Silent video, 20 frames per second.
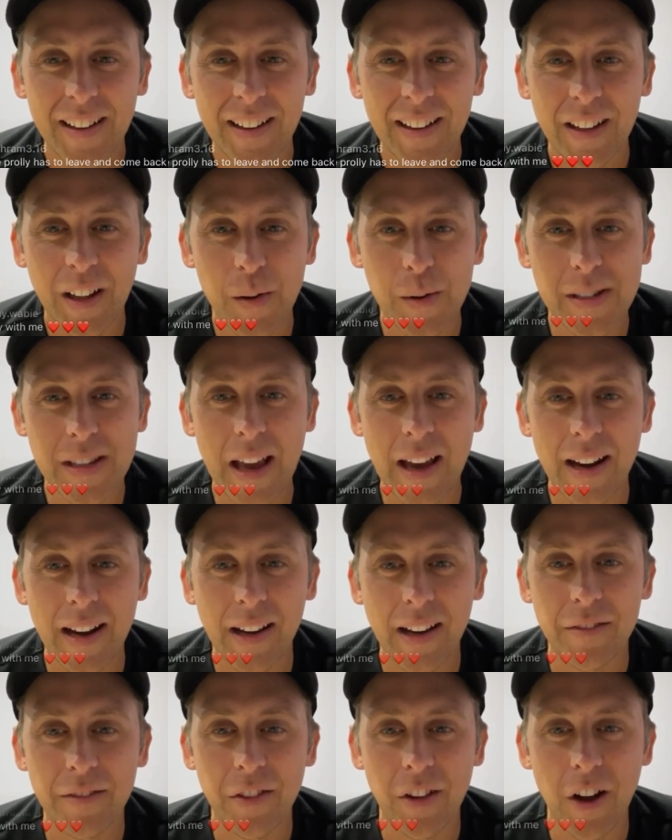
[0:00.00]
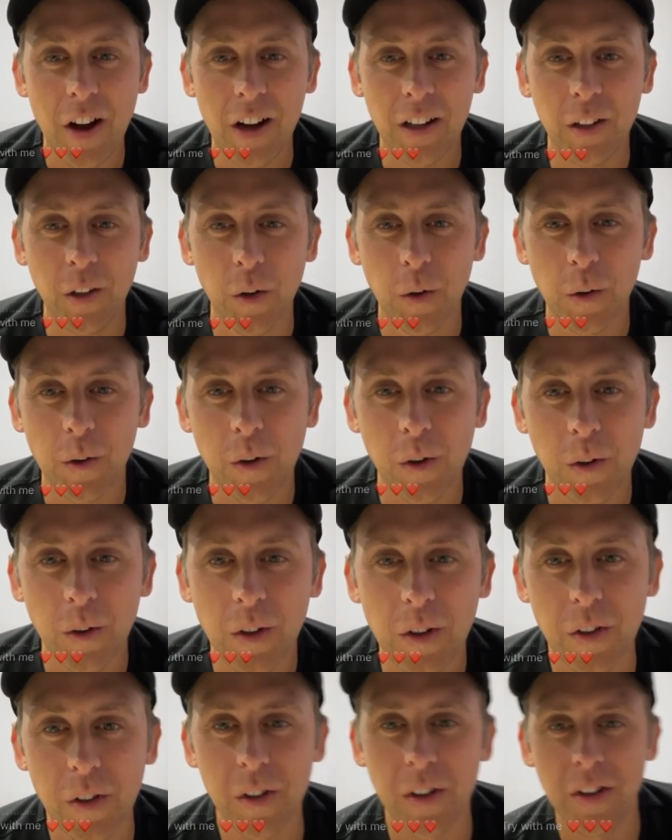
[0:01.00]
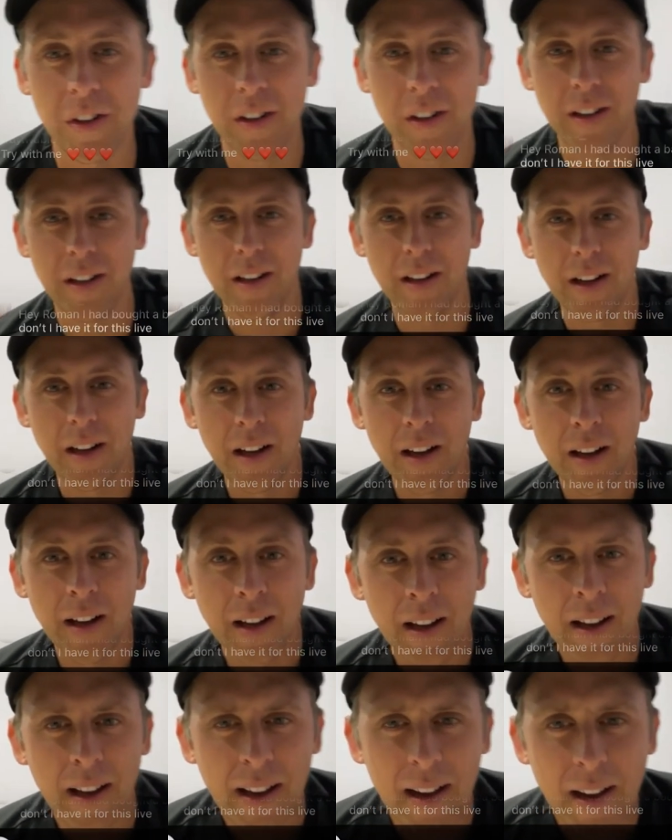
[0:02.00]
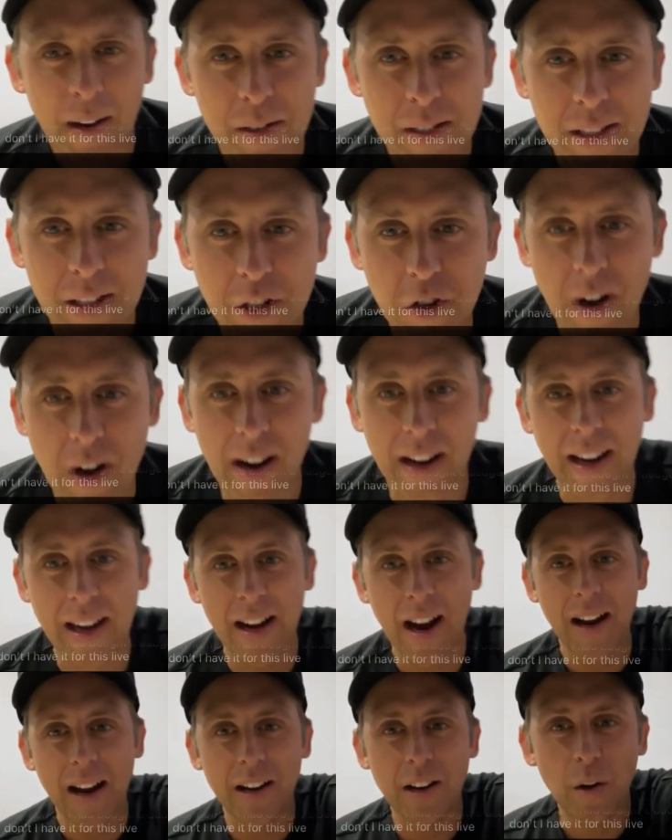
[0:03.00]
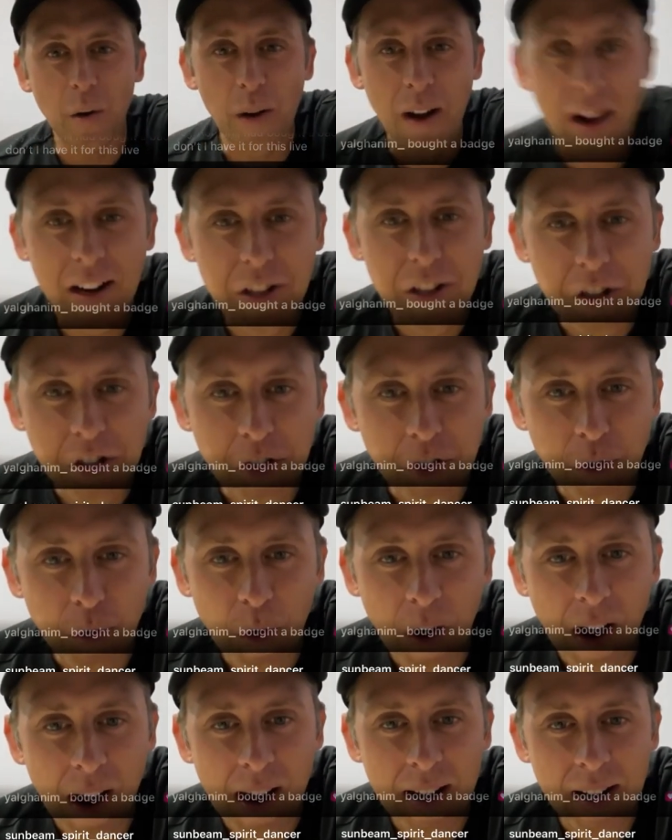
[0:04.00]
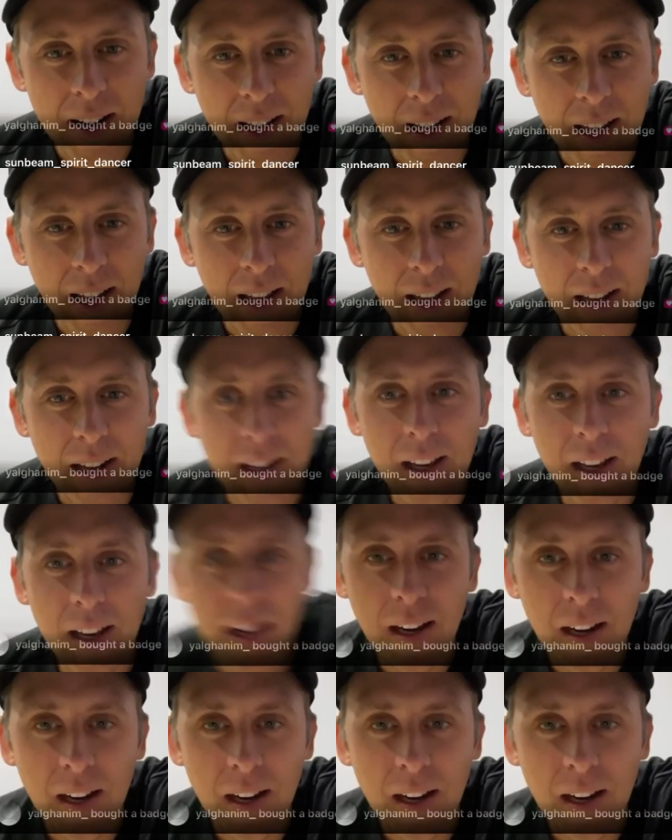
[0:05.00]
Chloe's editing a vlog. Cool. Howie said try again. I know, and I just tried, and